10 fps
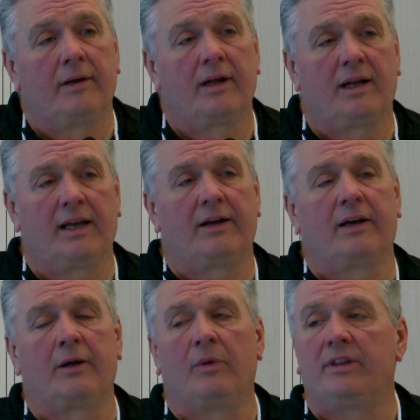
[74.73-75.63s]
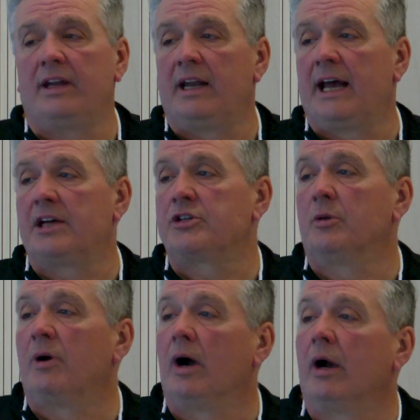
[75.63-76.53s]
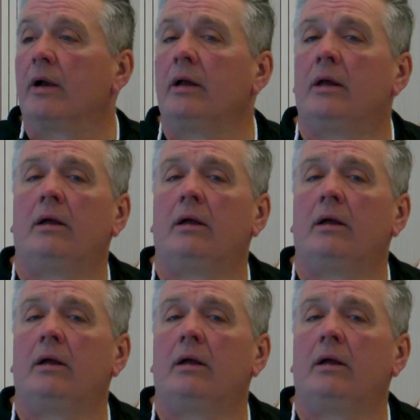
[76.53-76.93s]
clearly within a national park